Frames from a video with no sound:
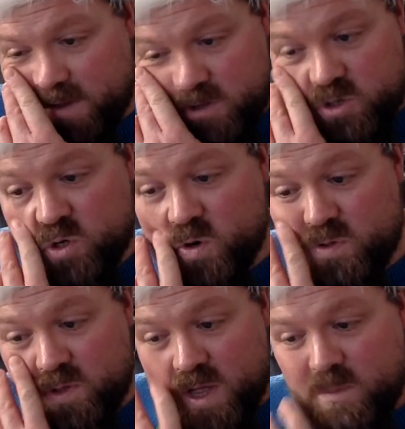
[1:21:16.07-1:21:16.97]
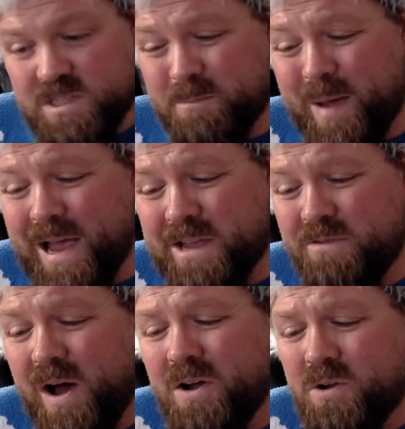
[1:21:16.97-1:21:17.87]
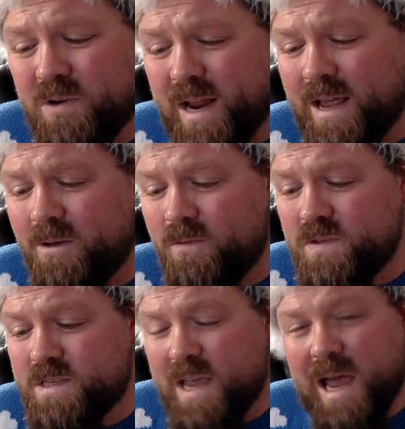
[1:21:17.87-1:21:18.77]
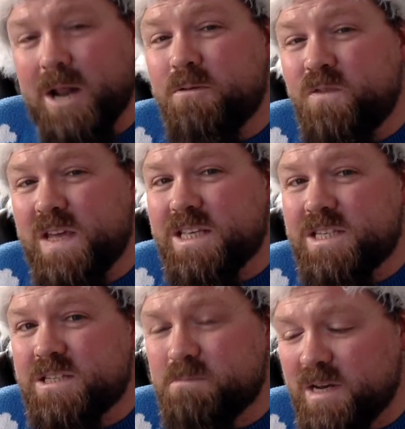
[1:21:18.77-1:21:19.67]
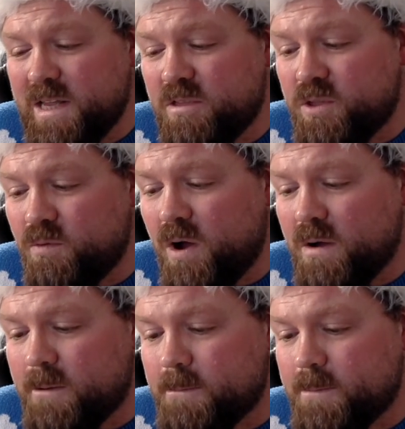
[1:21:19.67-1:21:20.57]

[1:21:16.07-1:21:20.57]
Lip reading: The truth was a pack of hungry hounds and a feast beneath the rock.